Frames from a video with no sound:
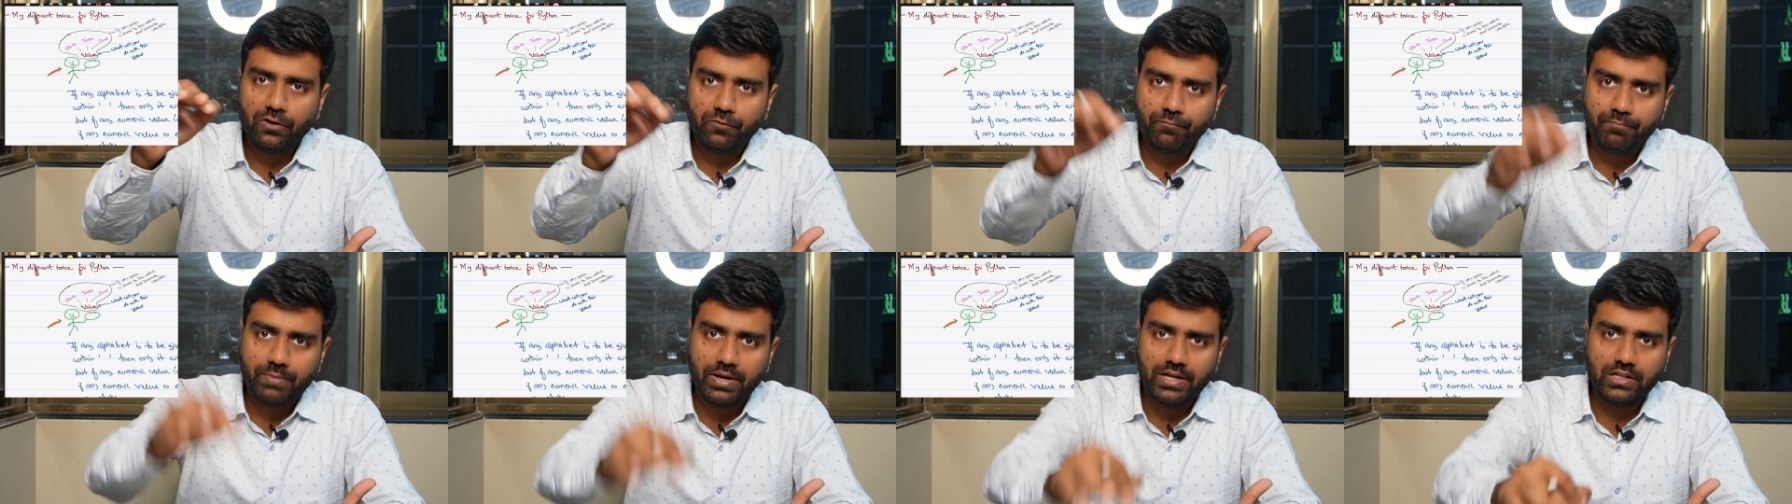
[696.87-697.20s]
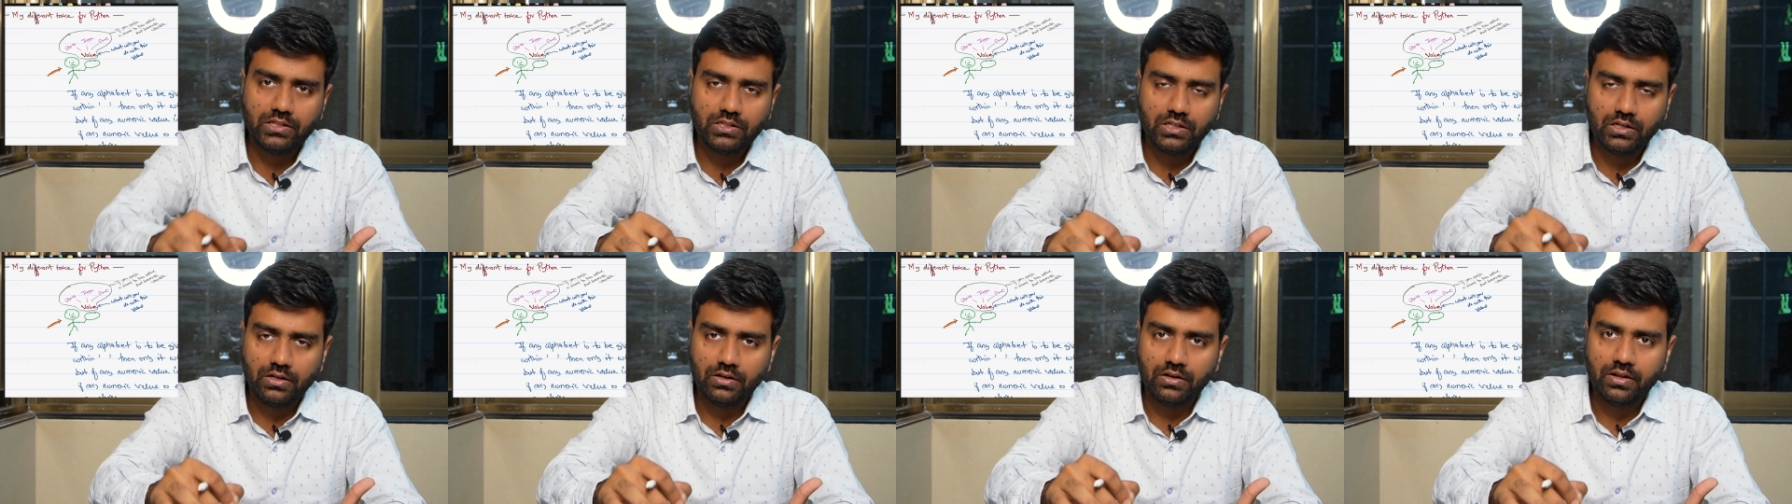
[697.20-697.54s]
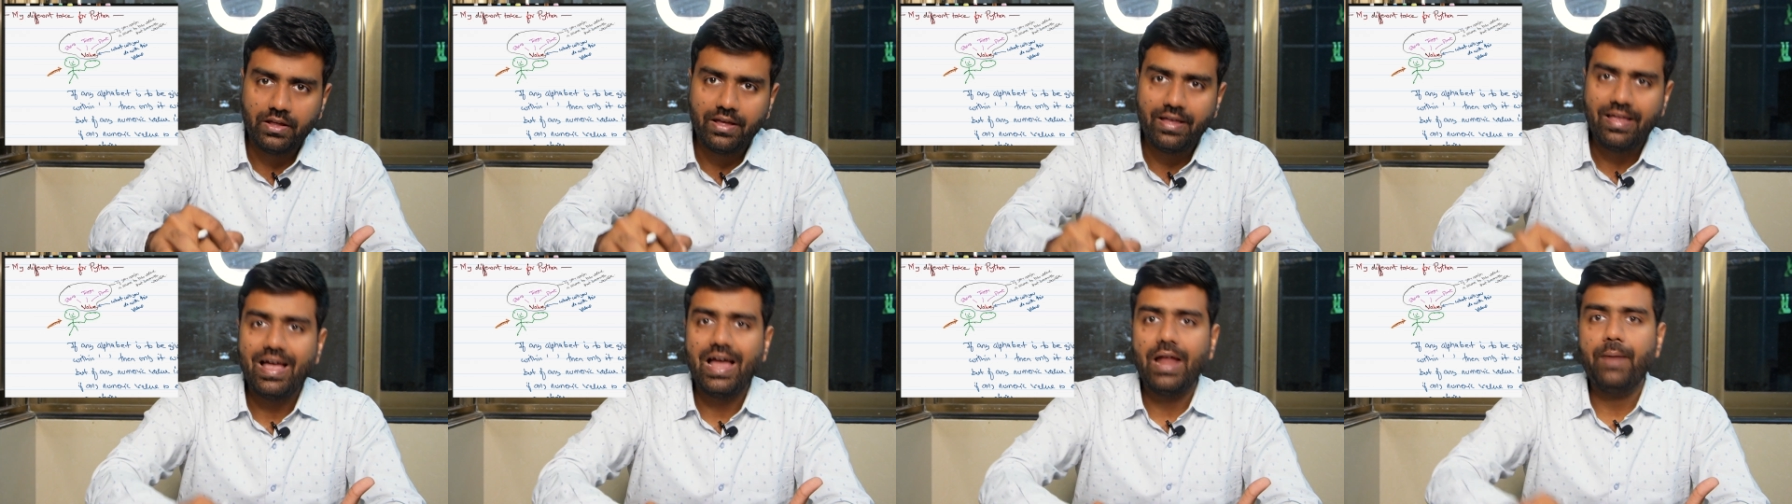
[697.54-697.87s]
of Python,
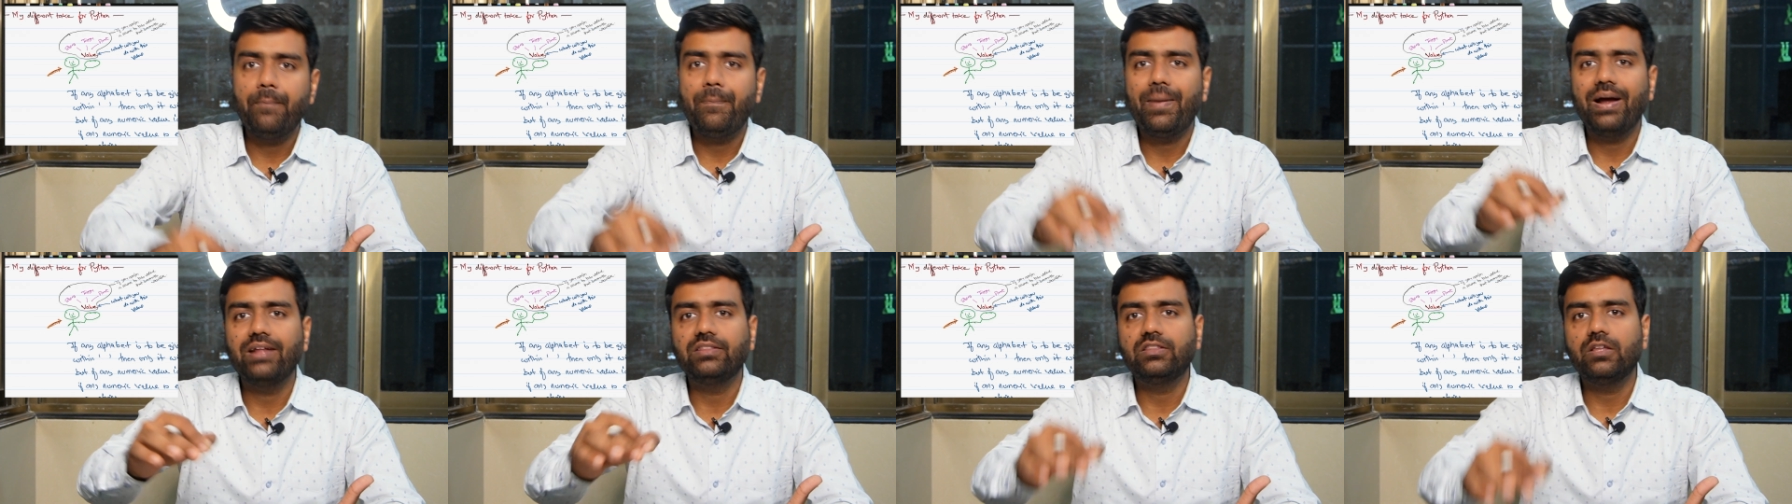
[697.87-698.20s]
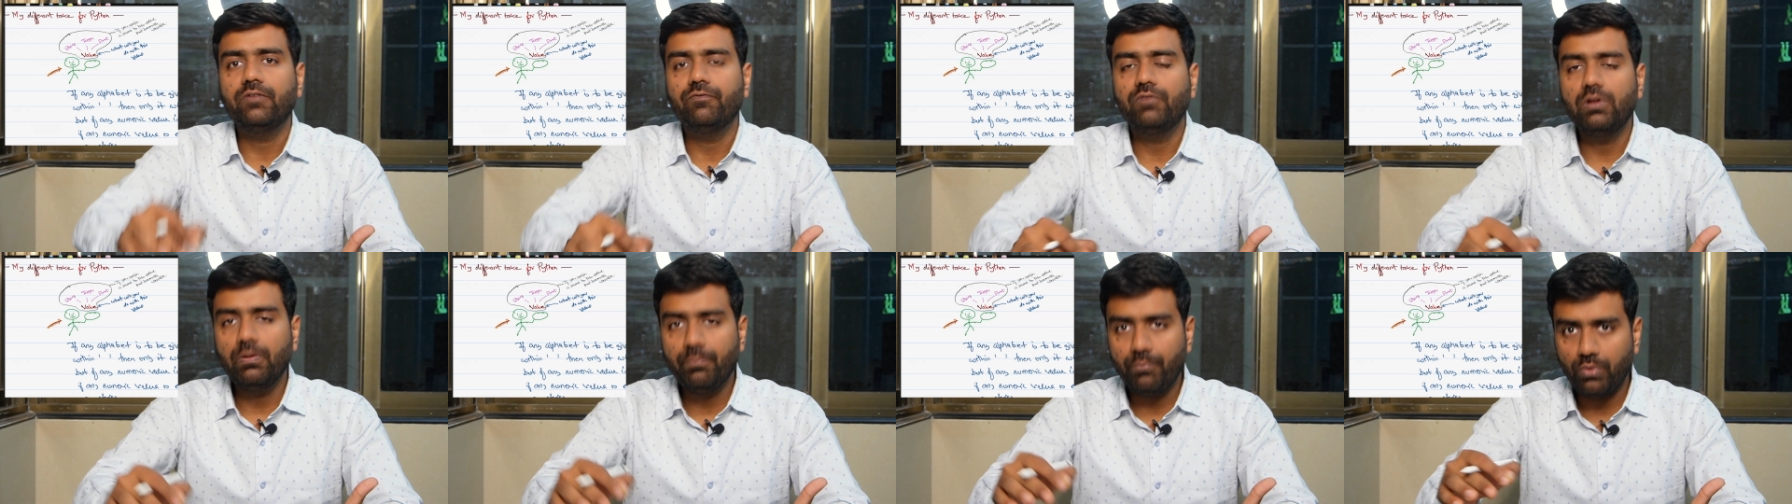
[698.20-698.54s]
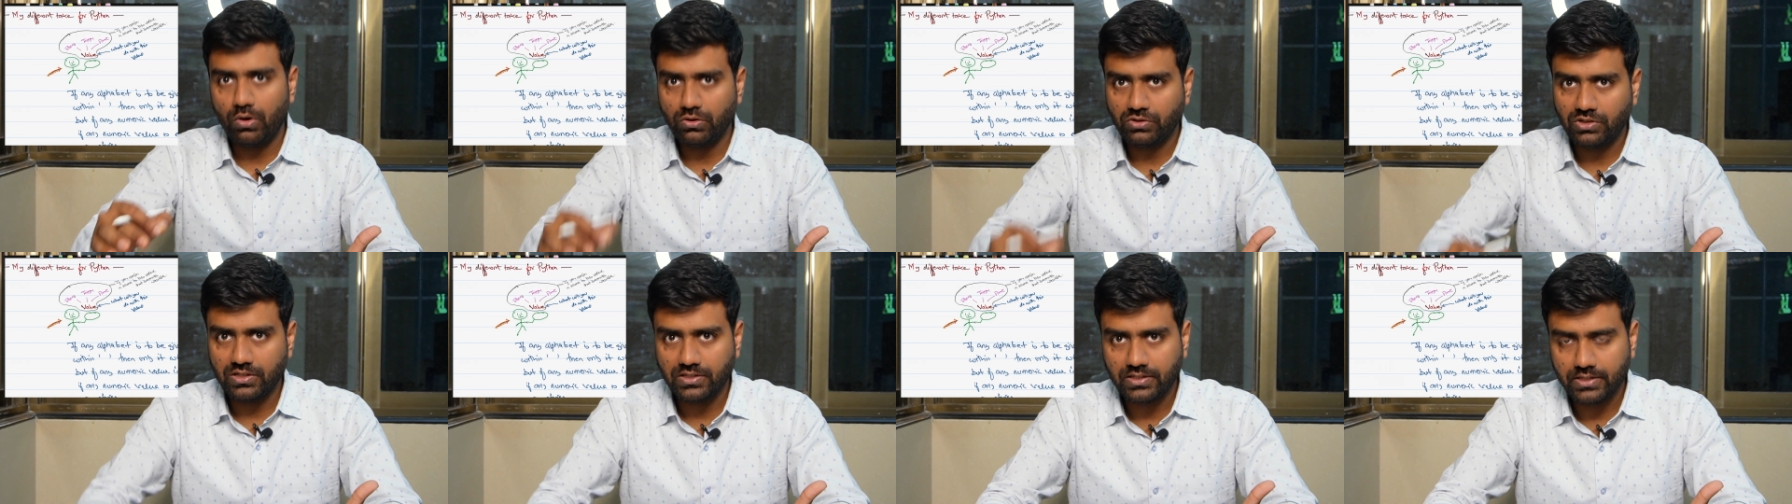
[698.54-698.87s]
and Python will
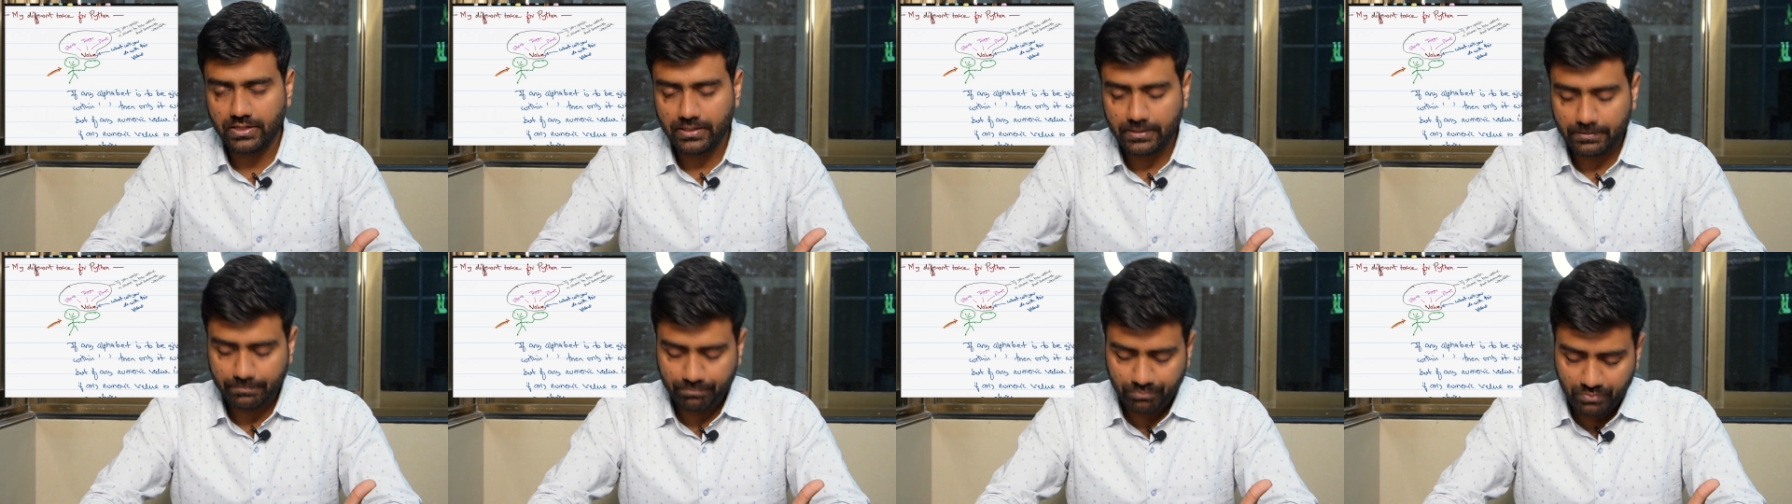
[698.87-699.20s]
process it.